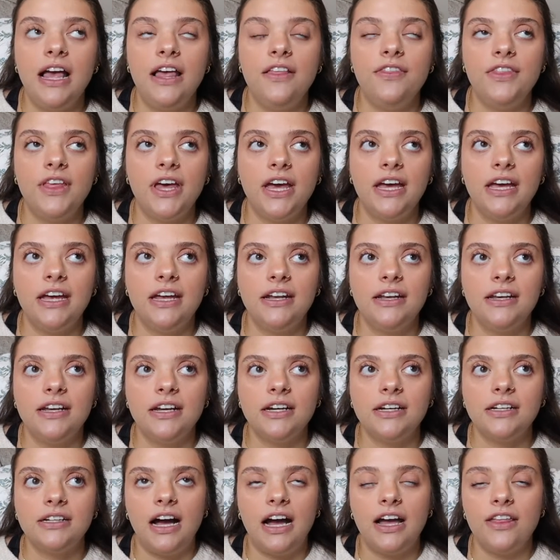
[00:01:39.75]
and
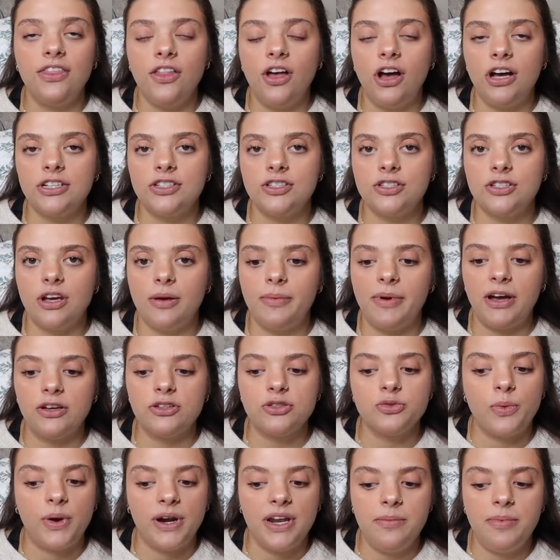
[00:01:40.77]
then I'd lost
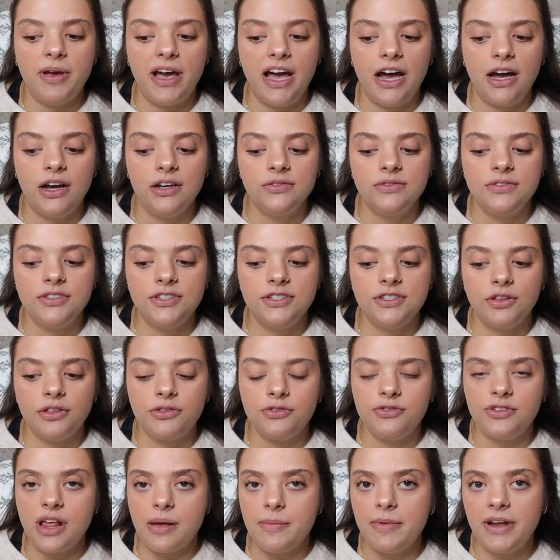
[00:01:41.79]
about 20 pounds
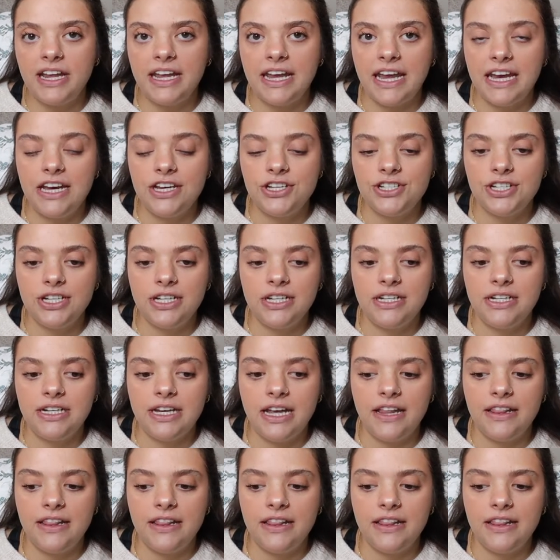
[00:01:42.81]
through that medication,